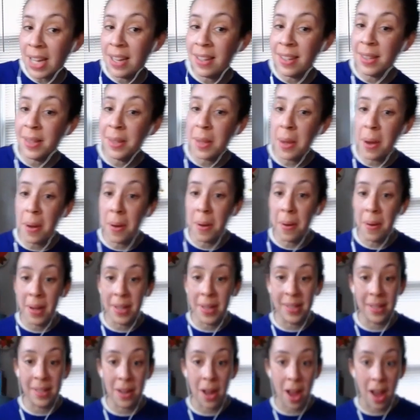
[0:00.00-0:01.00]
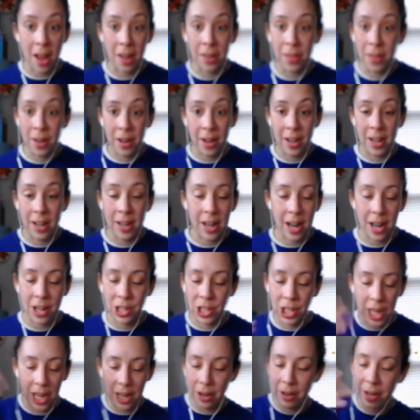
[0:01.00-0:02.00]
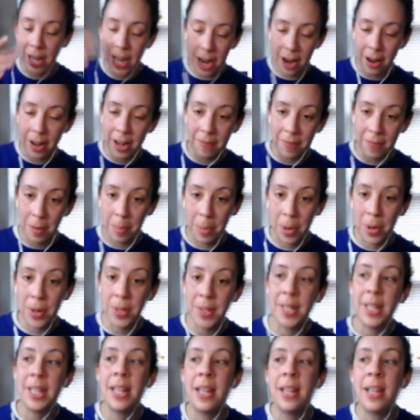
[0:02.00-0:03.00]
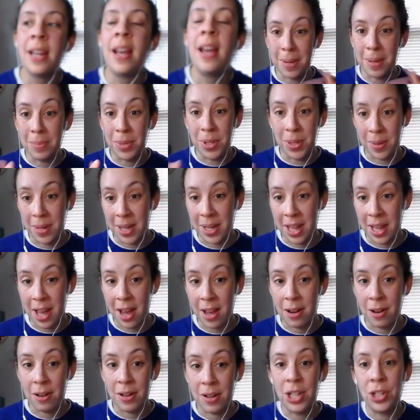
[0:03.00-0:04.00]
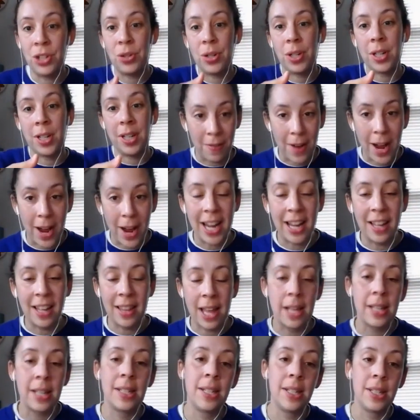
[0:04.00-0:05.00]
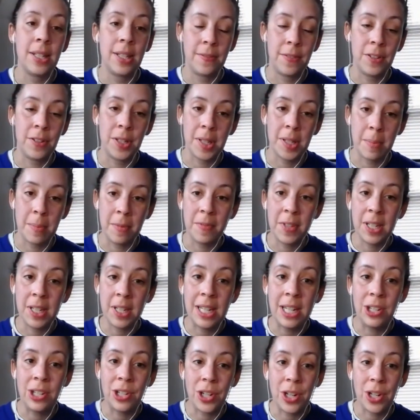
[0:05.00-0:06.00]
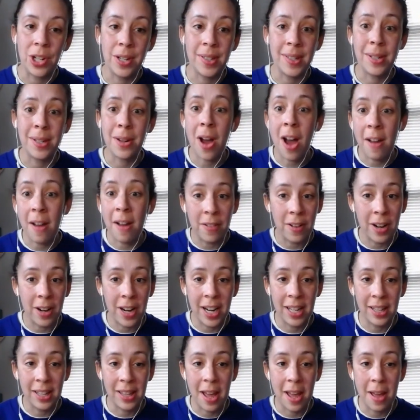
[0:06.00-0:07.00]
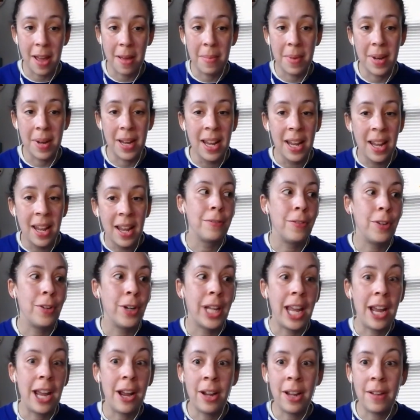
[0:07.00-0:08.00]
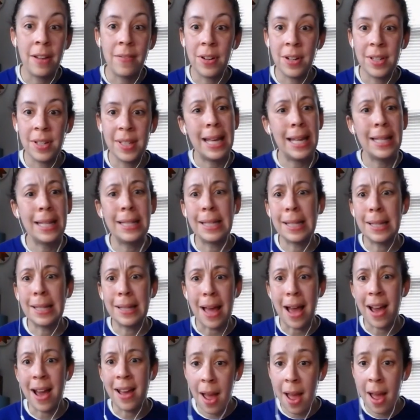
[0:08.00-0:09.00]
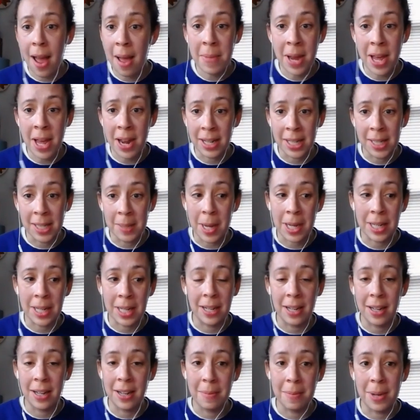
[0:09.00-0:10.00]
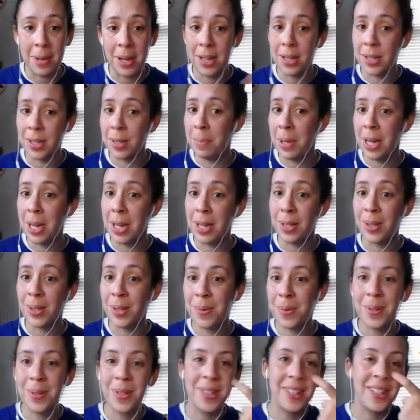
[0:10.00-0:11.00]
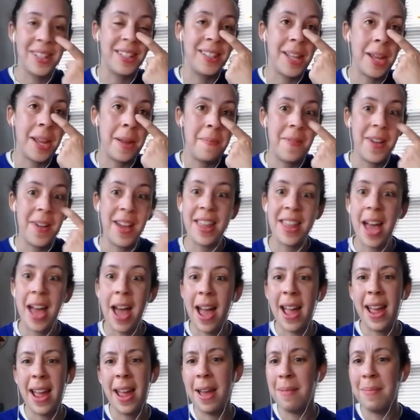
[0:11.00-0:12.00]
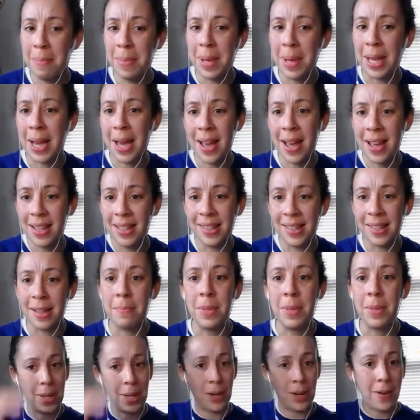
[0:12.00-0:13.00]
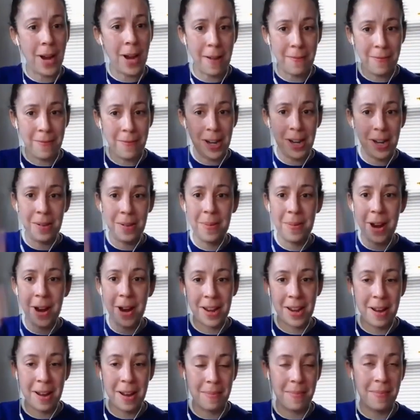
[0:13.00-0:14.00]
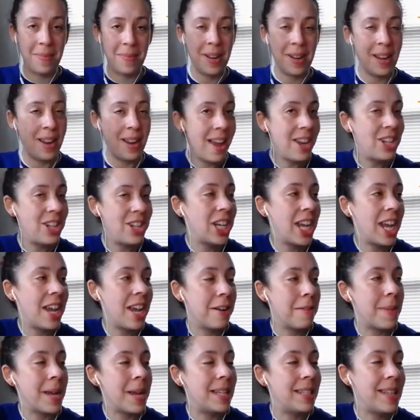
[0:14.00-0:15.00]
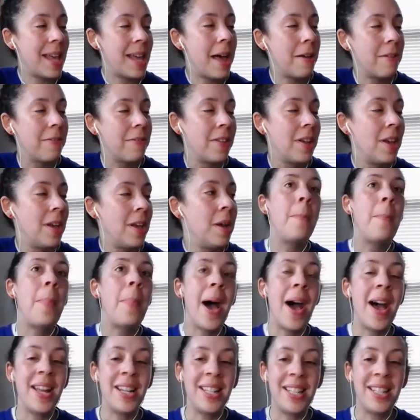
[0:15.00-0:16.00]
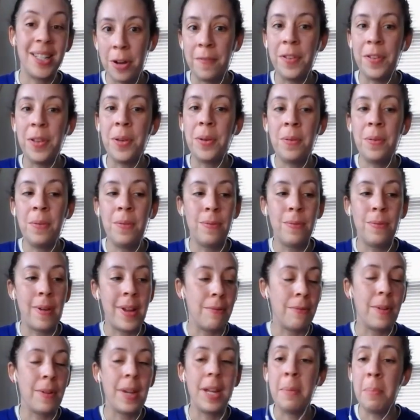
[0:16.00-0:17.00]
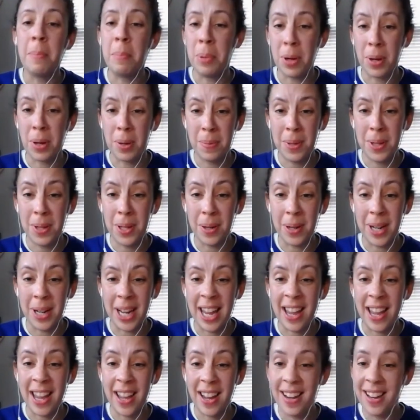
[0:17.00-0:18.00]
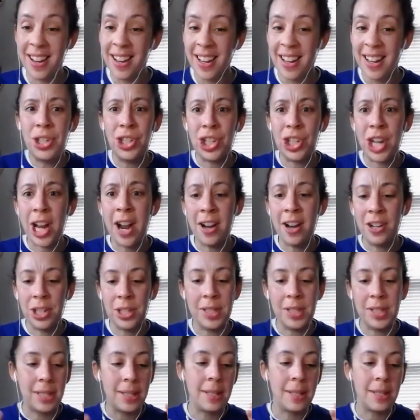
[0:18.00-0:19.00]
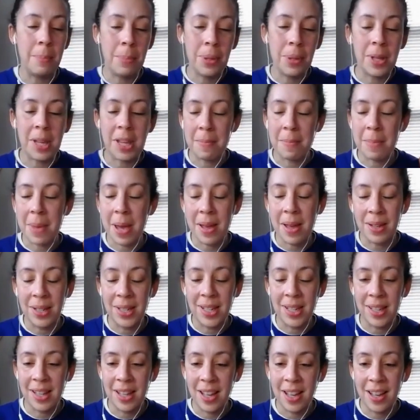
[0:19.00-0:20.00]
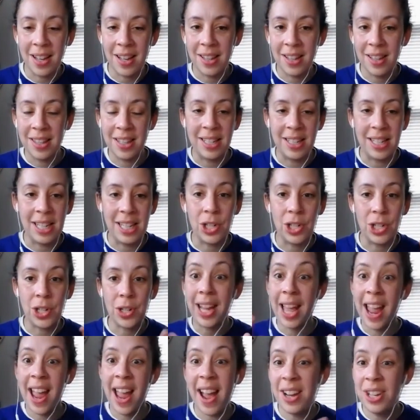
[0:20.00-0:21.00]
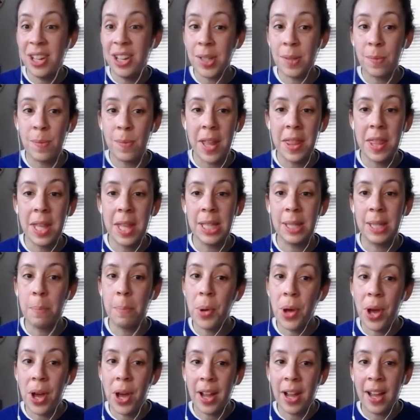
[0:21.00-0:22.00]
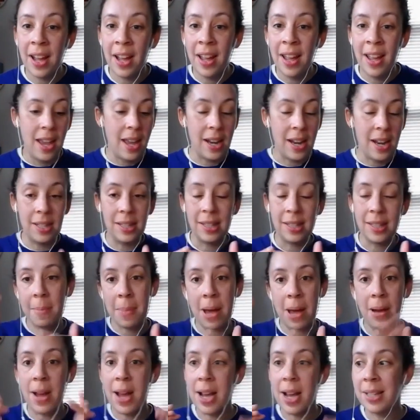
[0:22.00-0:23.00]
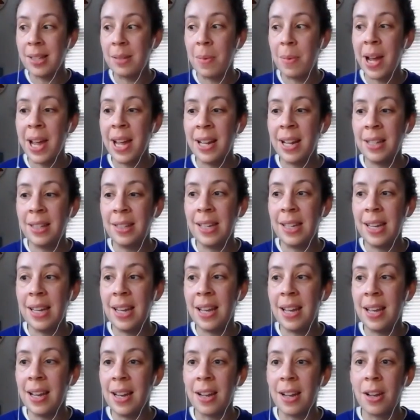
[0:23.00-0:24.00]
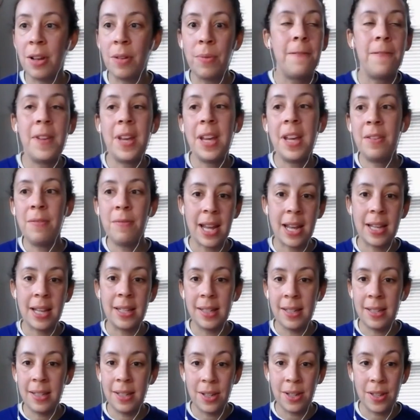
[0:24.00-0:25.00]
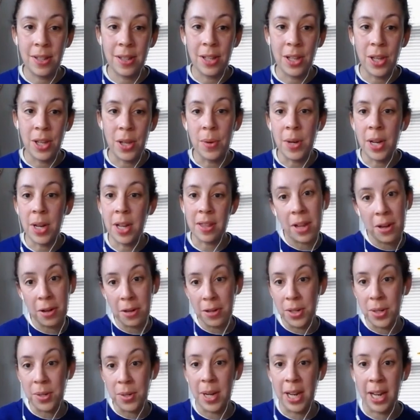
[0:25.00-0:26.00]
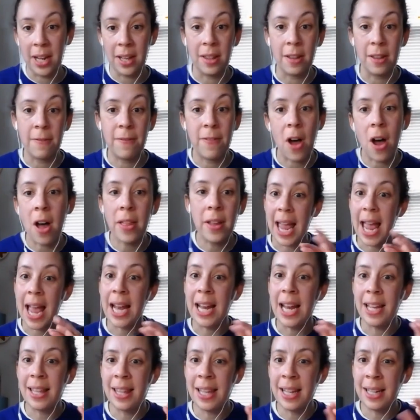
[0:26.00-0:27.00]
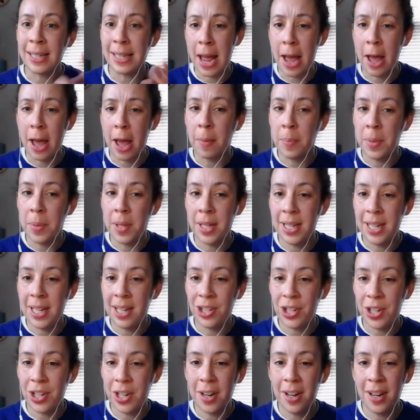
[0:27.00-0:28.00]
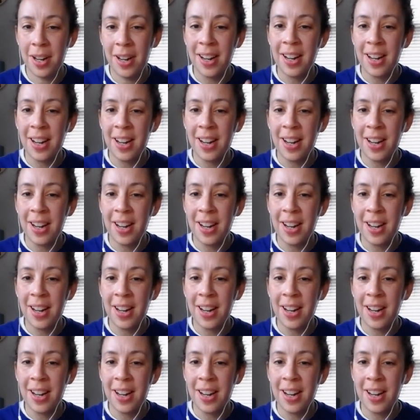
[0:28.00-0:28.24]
and so, as an author and an educator, caregiver person, I'm doing that in our district, writing lessons for some of the teachers and offering them. And for caregivers, it's a lot. I'm not expecting anybody to be in schools the same way that I am because I'm doing grant funded work and I'm an educator myself. But if you re- read a book with your kid share just a simple email to the the teacher hey i just read this book and it's about x y and z and it could fit in nicely to the unit you're doing in the fall anything to help the teacher